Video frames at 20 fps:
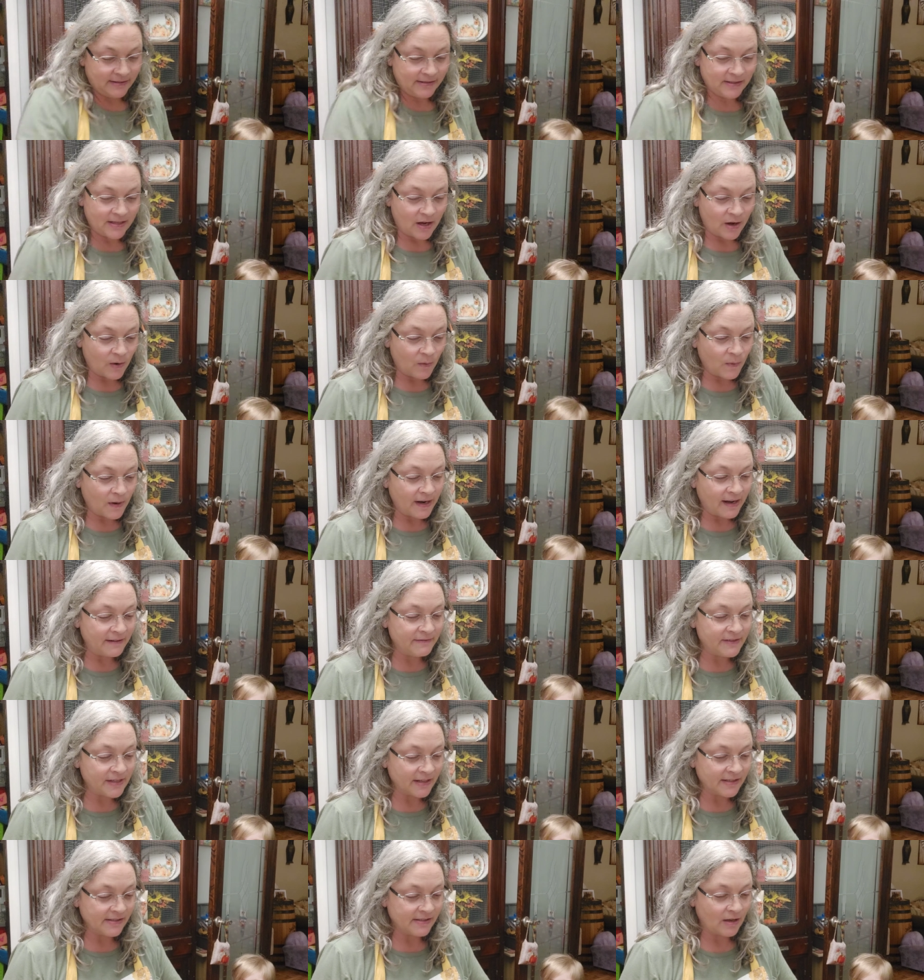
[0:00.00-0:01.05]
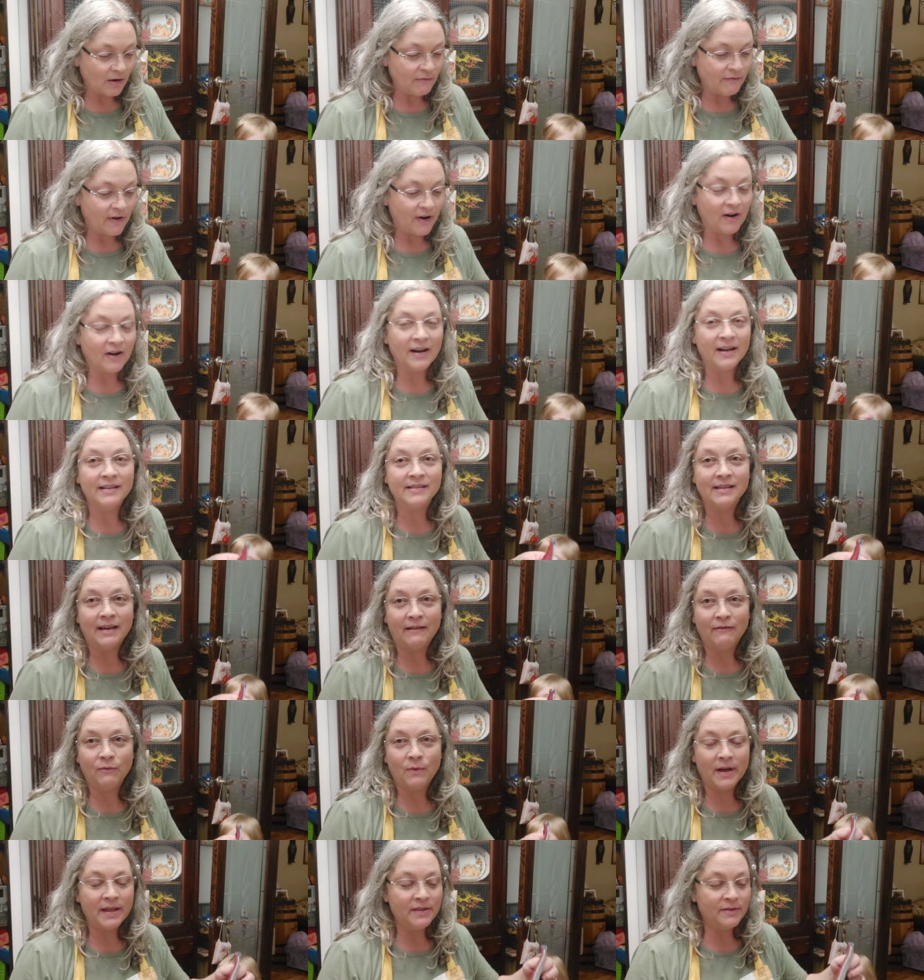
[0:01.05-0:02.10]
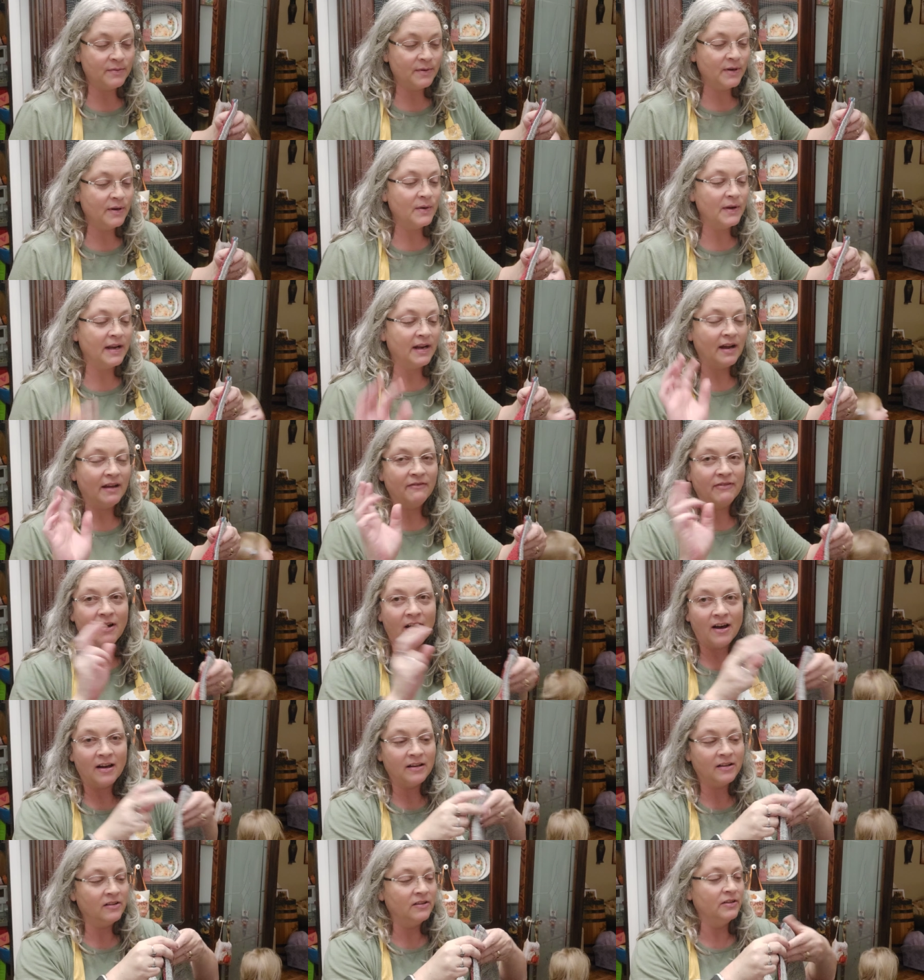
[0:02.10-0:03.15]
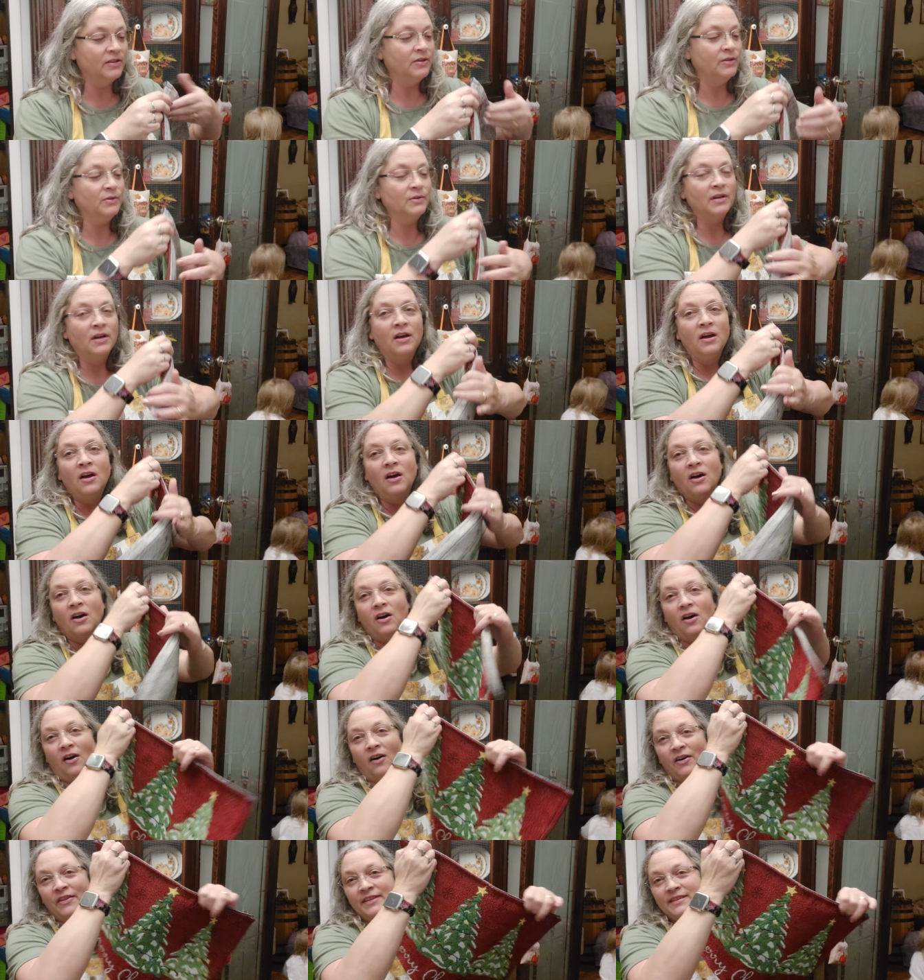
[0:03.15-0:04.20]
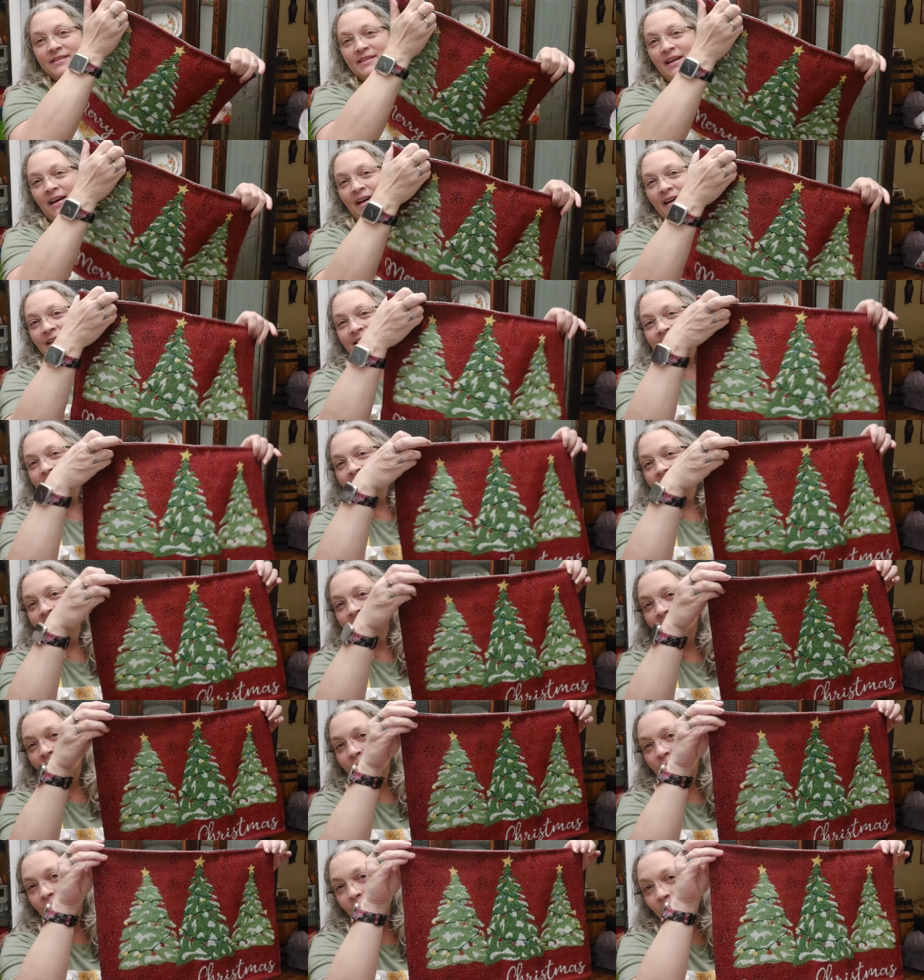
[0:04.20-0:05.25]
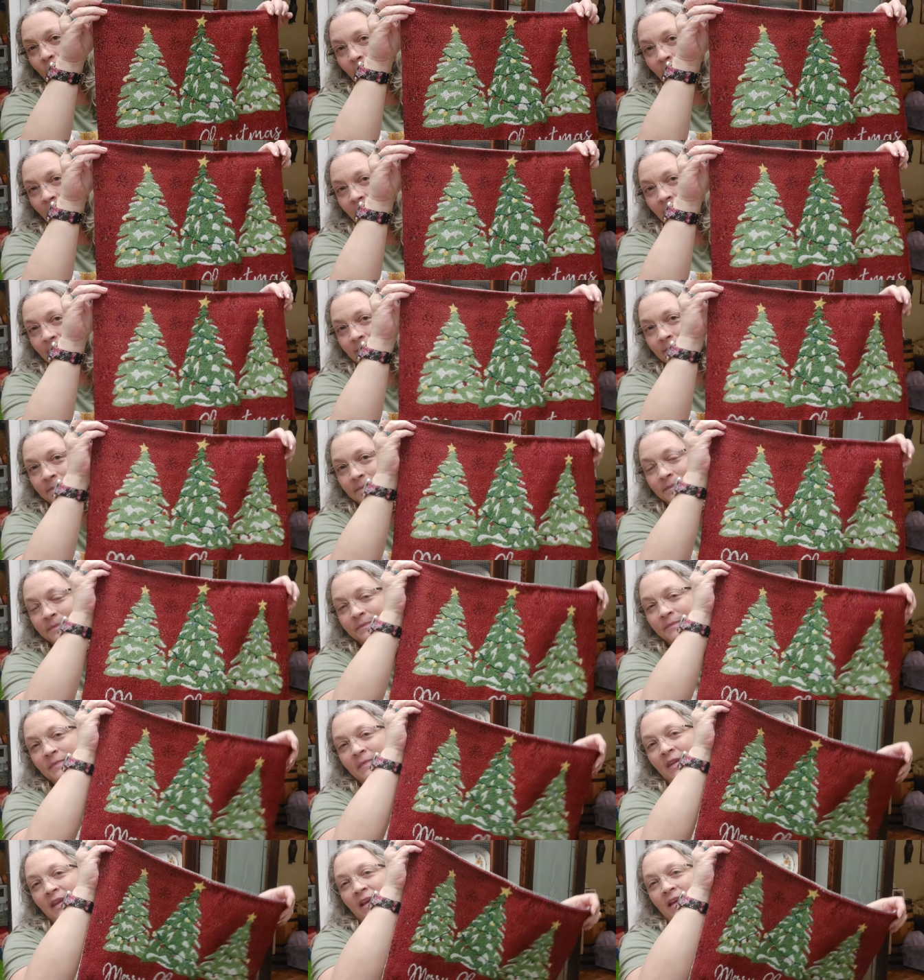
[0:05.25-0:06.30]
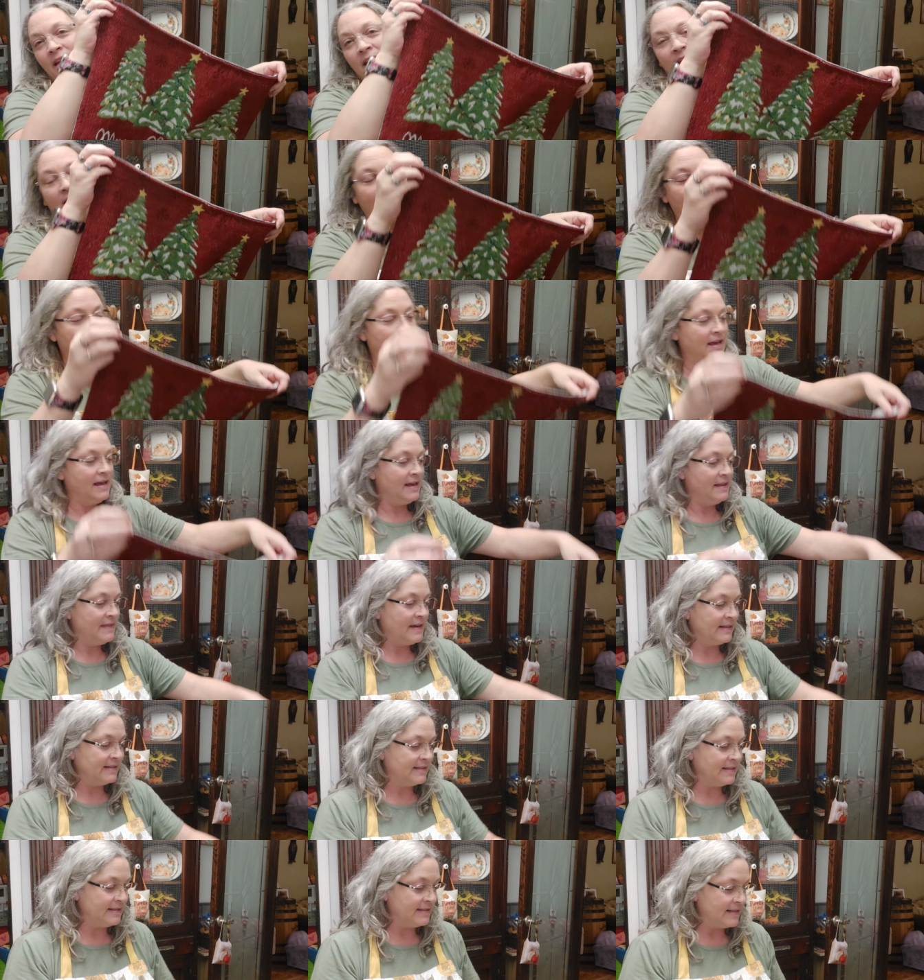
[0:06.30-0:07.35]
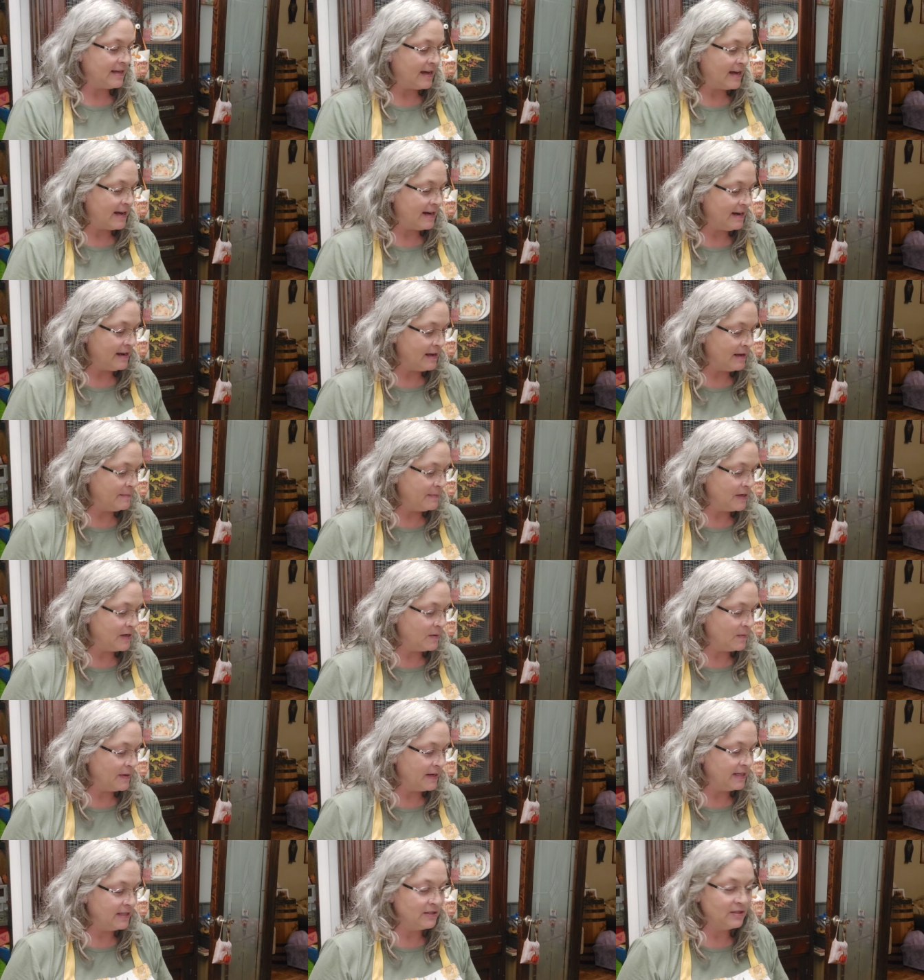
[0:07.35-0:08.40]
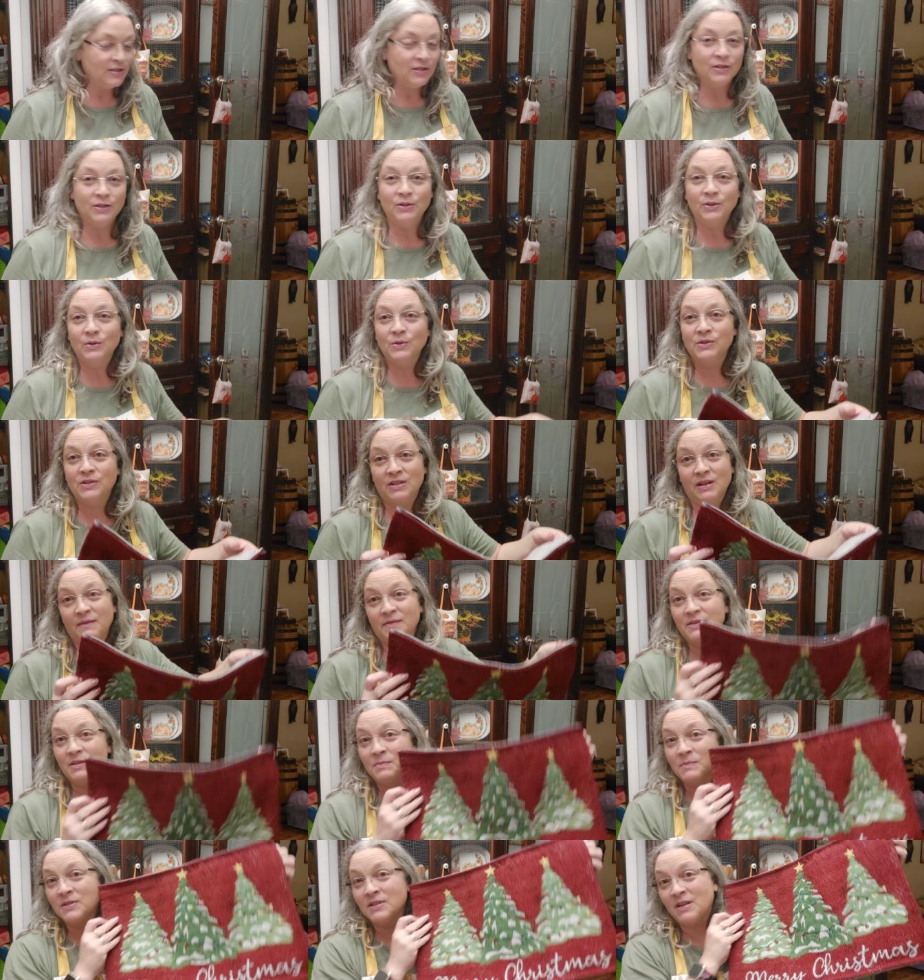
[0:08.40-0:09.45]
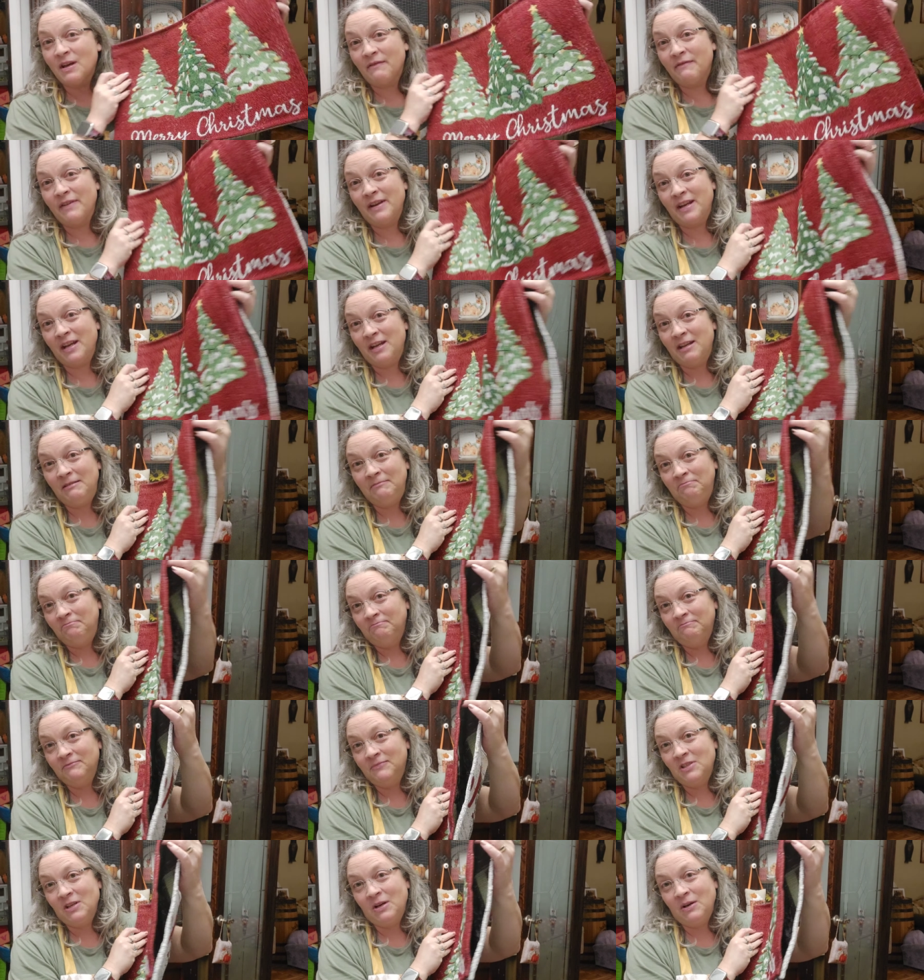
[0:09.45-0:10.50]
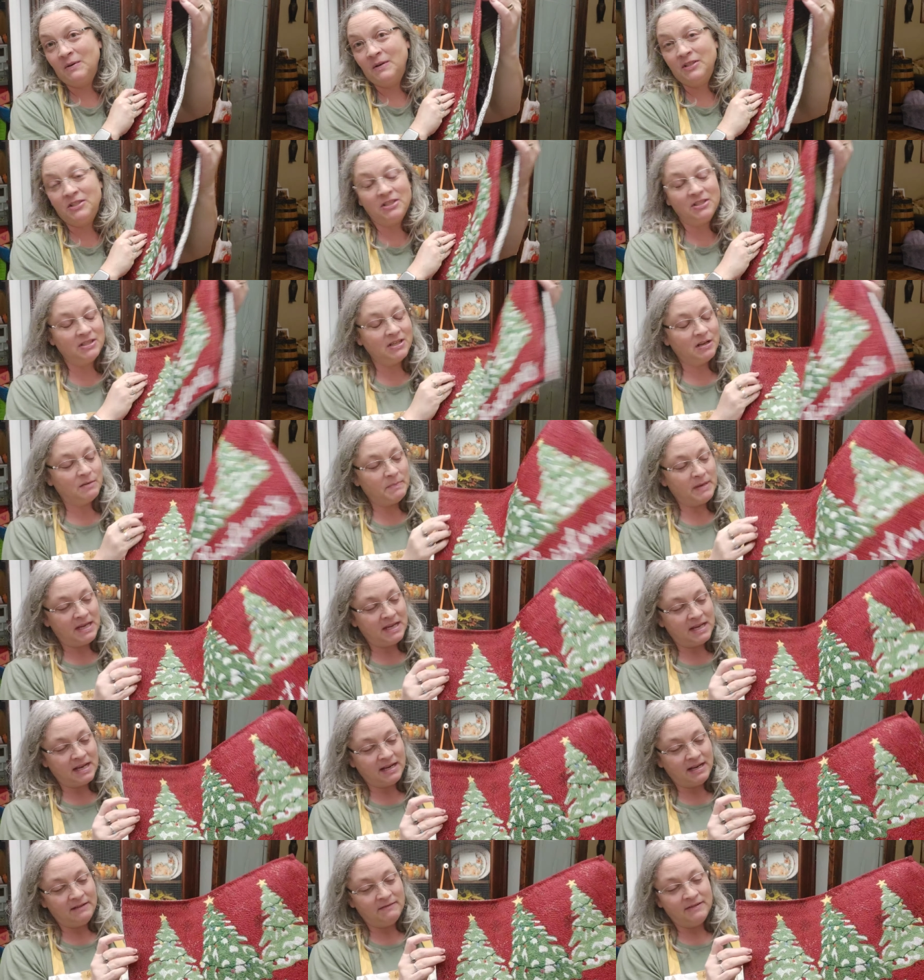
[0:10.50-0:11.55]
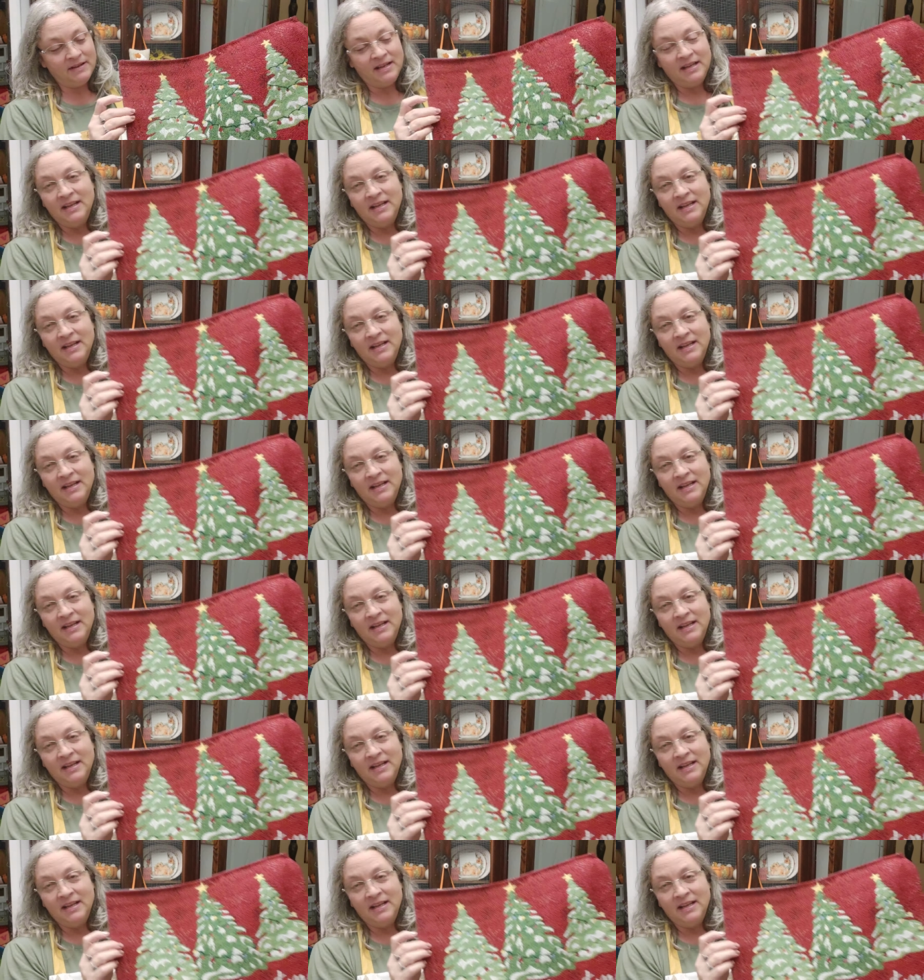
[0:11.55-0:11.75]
so what I've done so far is I've went through and I've hot glued all the sides except for one. And that's the side I'm going to stuff some stuffing in. So it's just going to be kind of